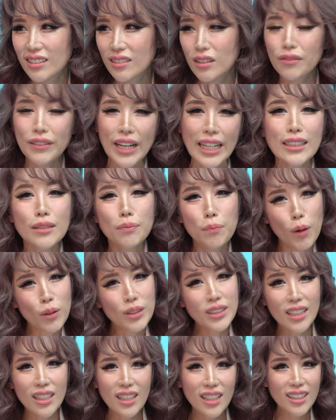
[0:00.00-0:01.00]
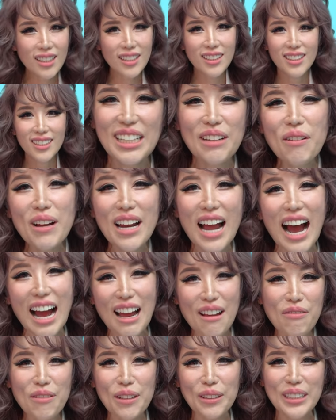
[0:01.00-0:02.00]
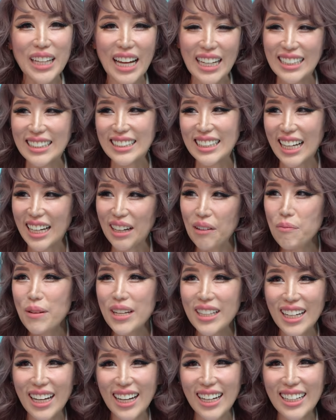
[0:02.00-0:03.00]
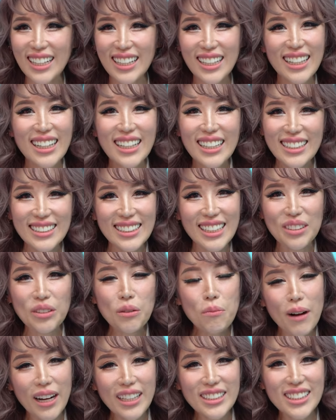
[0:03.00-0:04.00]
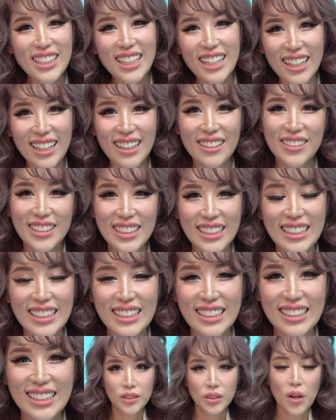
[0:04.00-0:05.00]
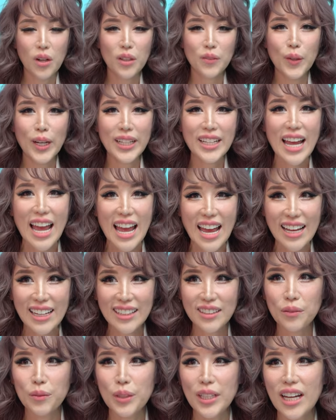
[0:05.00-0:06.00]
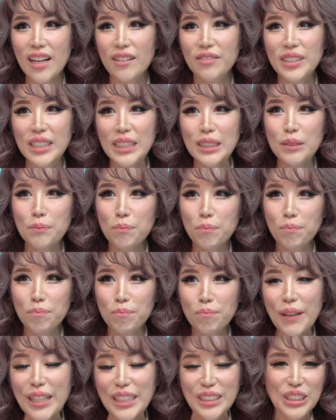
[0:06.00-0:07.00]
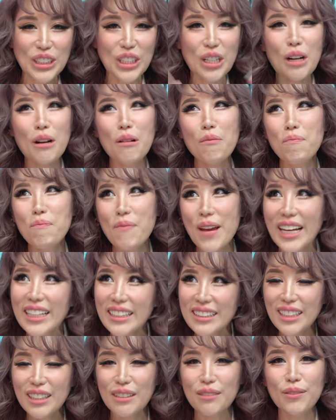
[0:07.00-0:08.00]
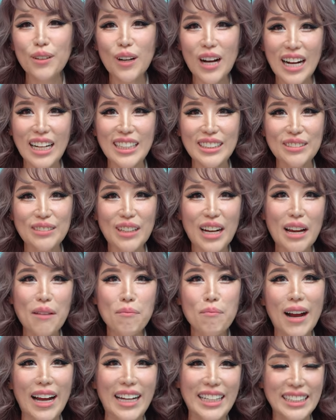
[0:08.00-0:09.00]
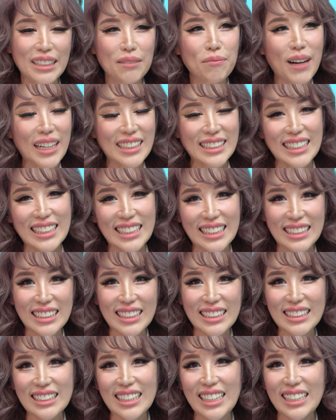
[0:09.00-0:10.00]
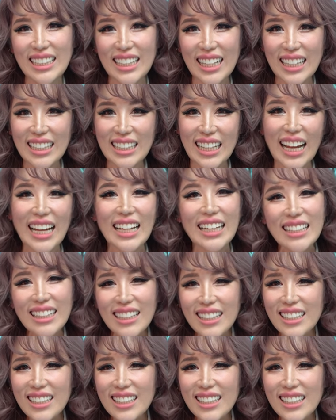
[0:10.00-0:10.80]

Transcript: sort of expose her. Even I feel that it's like a bit like, it's like too much, ah, really. So on one hand, we have this picture painted for us, right, by the party leaders that they are like,